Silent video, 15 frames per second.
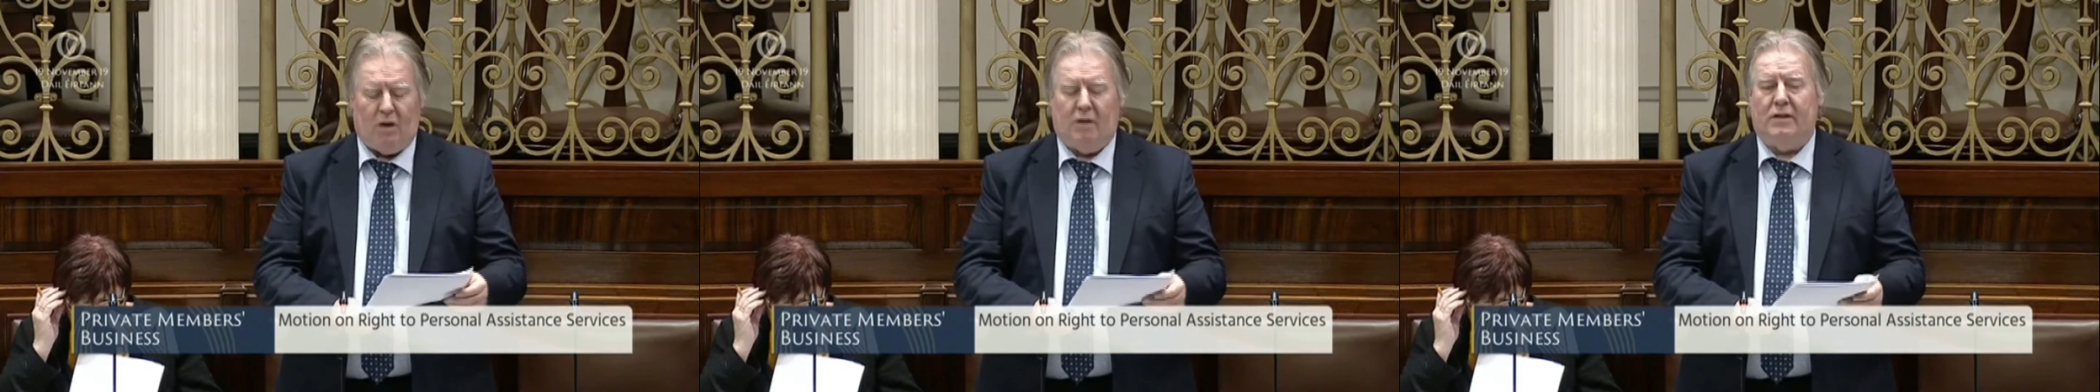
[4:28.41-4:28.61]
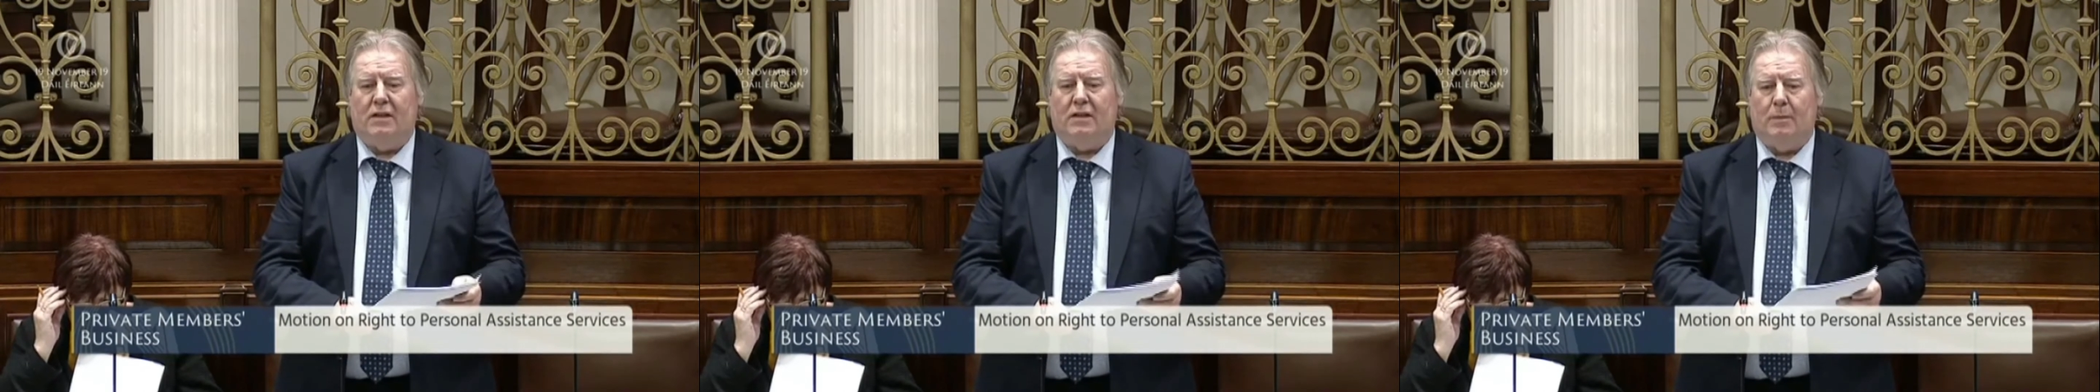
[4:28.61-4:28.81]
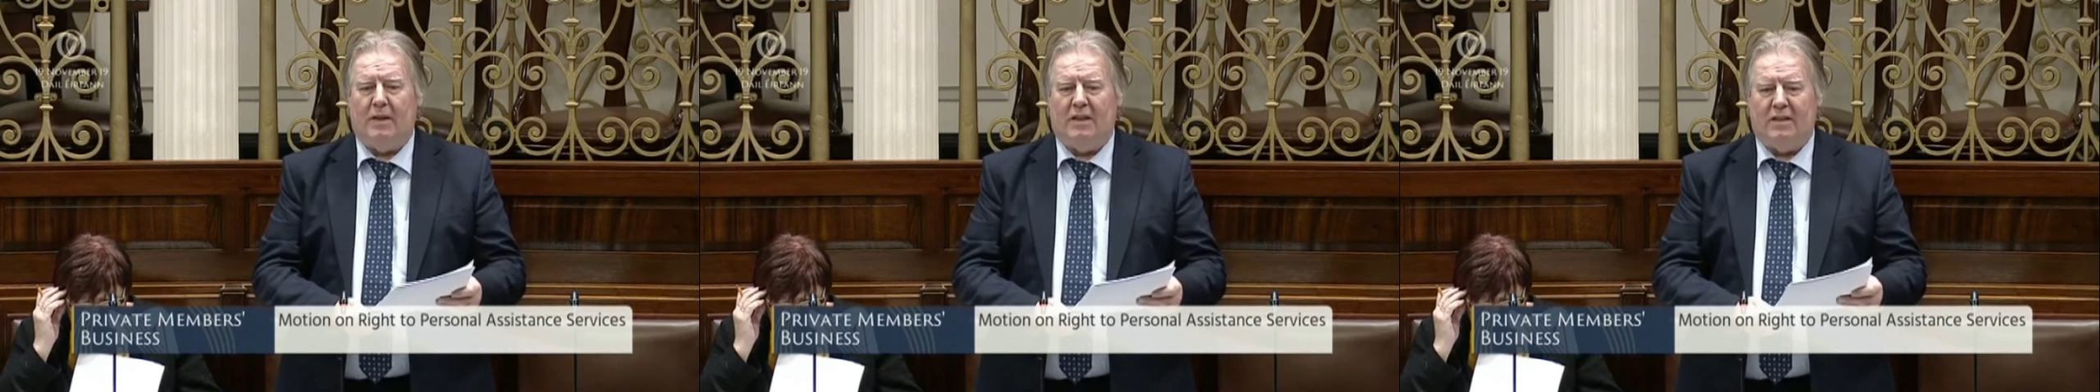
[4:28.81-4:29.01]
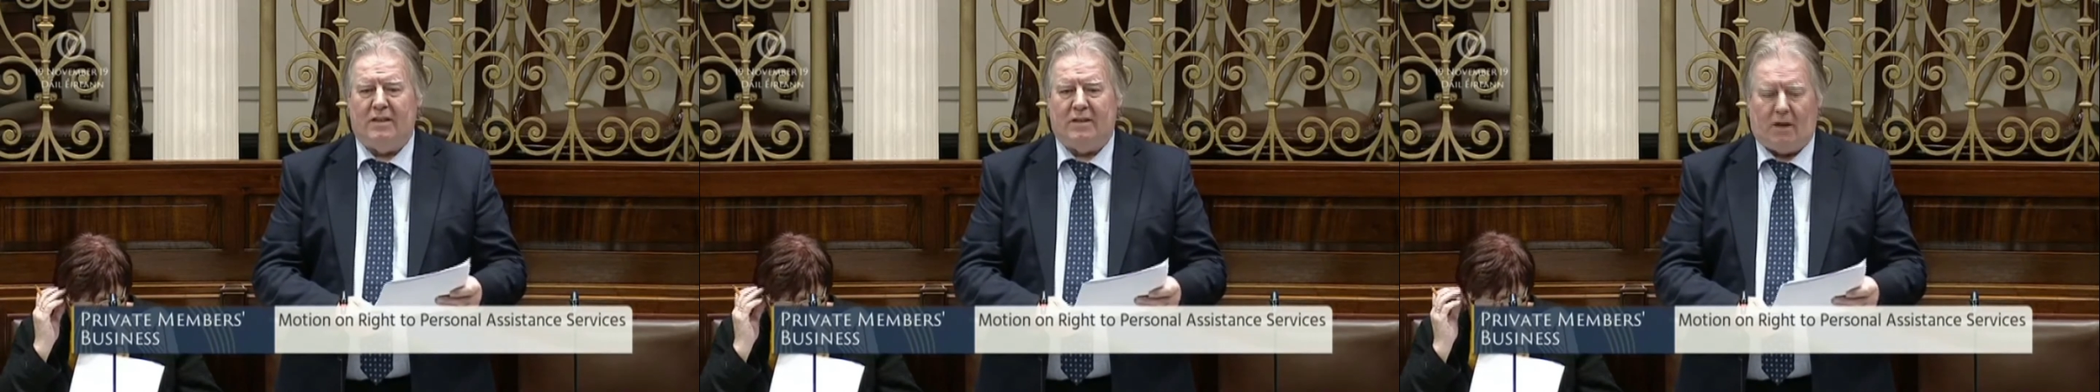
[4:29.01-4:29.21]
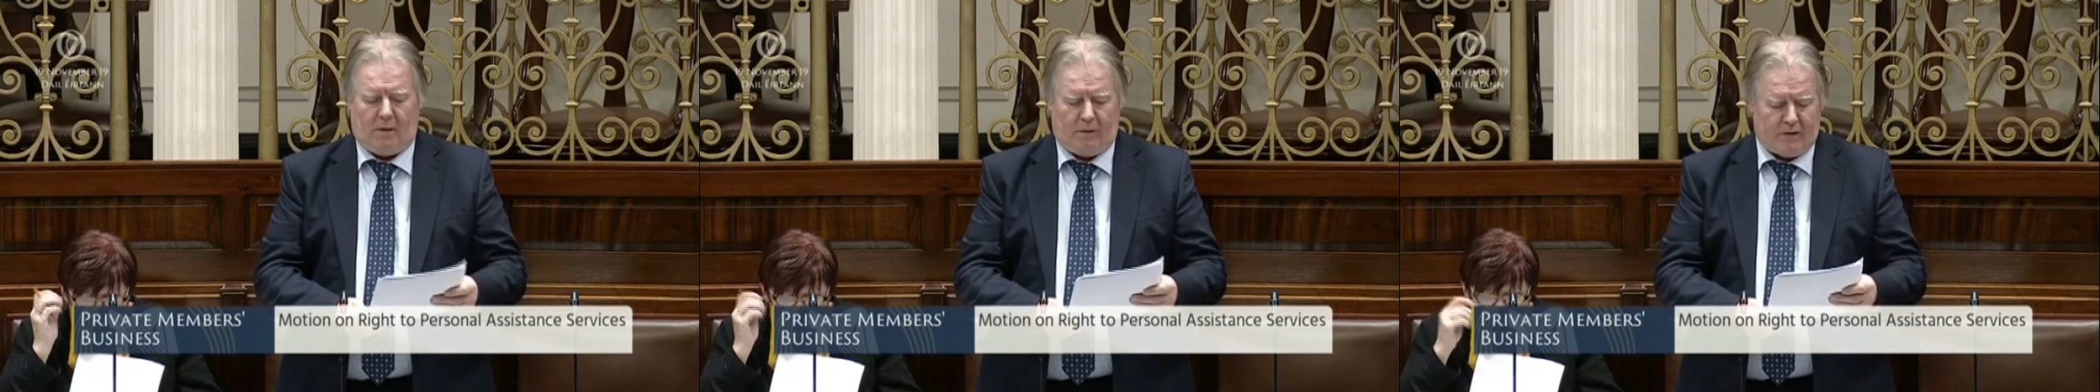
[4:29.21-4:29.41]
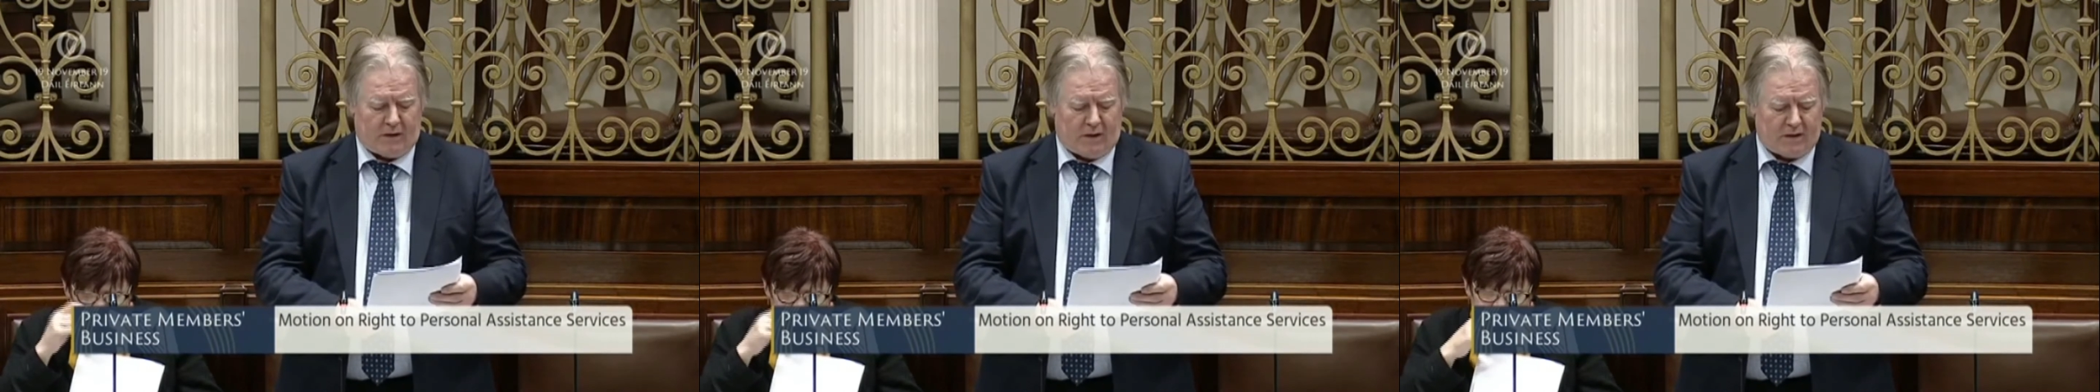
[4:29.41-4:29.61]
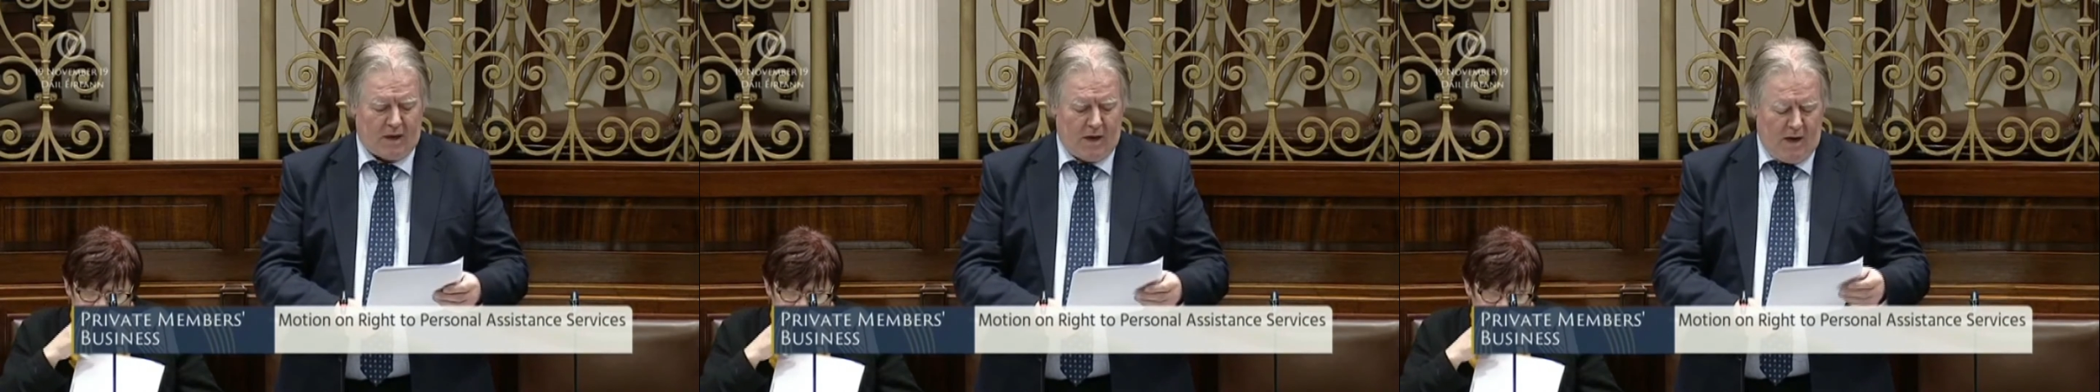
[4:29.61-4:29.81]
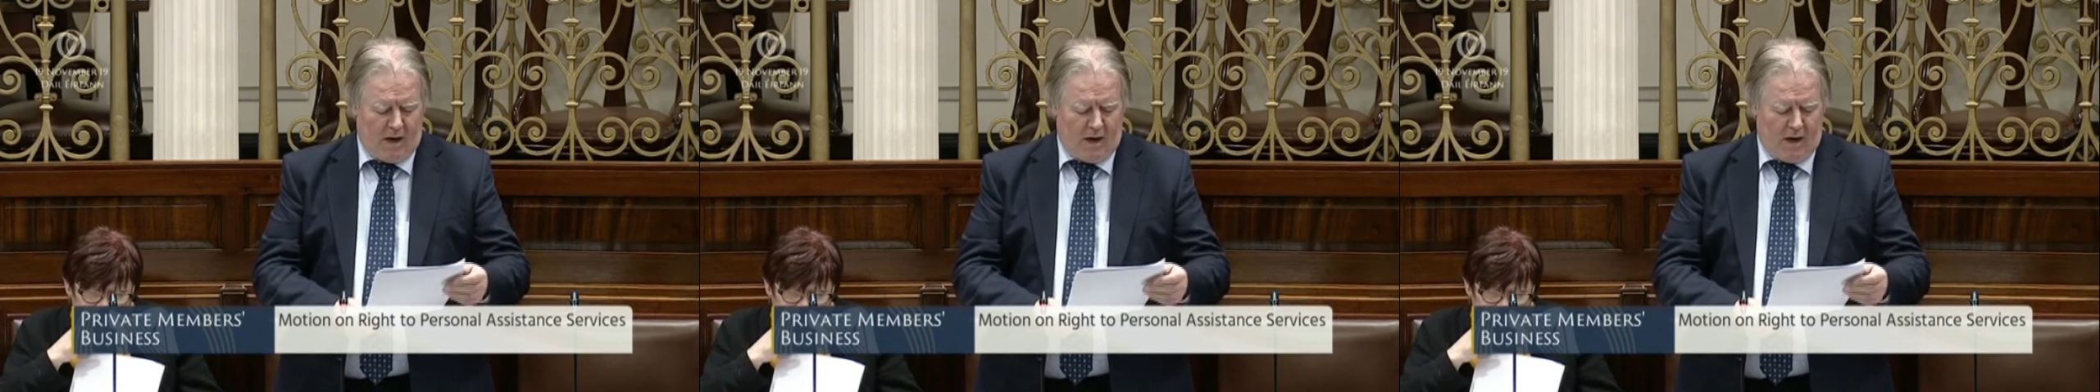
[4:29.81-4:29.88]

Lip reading: on disability services,